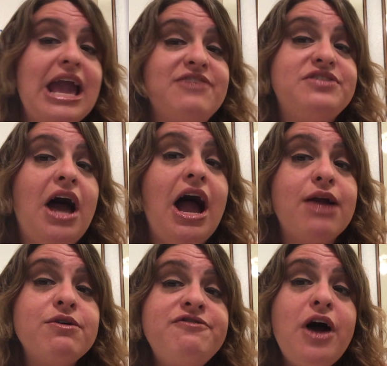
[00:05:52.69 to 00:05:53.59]
if the
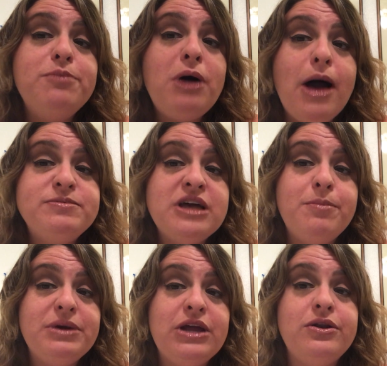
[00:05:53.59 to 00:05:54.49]
Hierophant pops
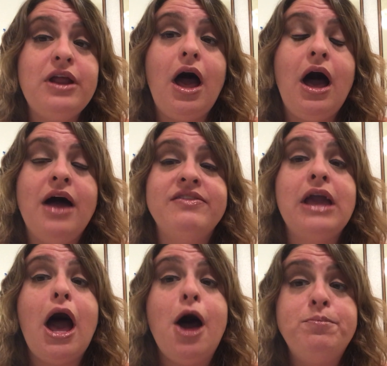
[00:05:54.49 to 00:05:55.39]
up in
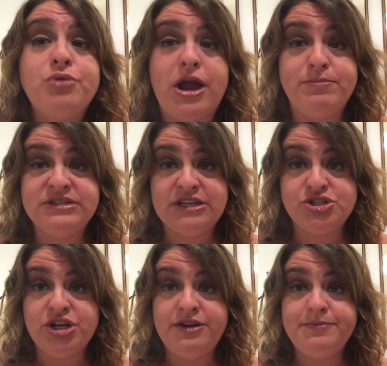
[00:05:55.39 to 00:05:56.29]
the upright
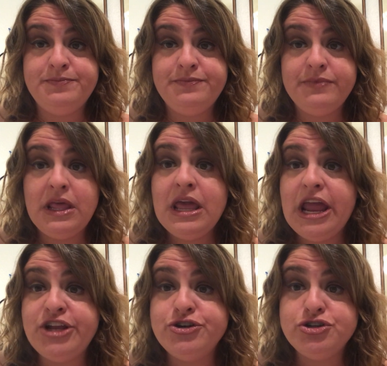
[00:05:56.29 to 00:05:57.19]
position
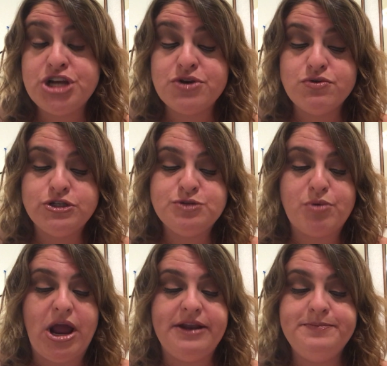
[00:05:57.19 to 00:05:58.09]
in your general
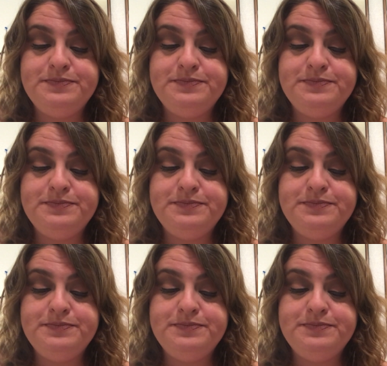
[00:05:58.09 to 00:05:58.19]
spread,